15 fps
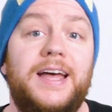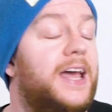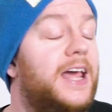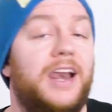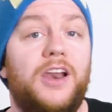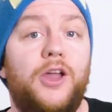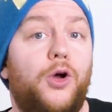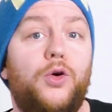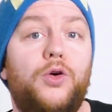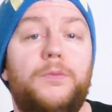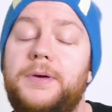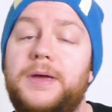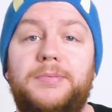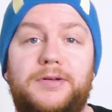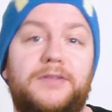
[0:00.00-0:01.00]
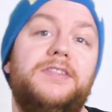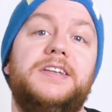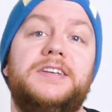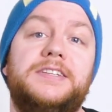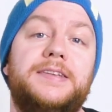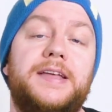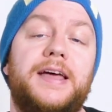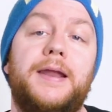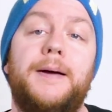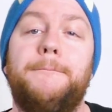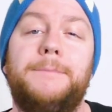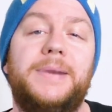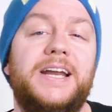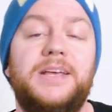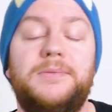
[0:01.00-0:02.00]
Hello people of the internet,
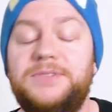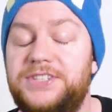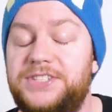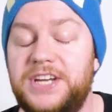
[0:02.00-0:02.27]
my name is